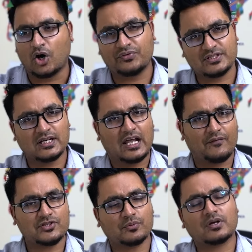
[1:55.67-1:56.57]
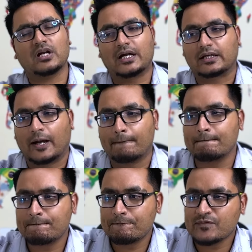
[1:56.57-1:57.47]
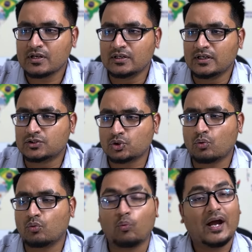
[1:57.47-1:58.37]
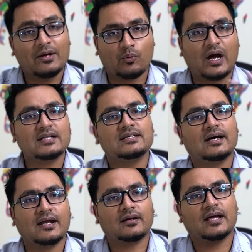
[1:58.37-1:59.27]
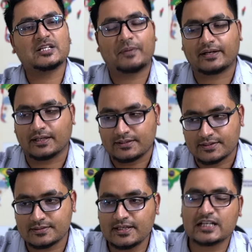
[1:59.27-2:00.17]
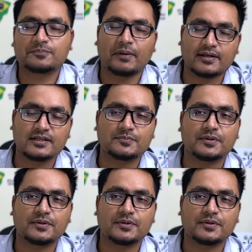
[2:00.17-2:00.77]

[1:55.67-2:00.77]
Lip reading: official language of Karnataka. So why they are expecting this? They expect this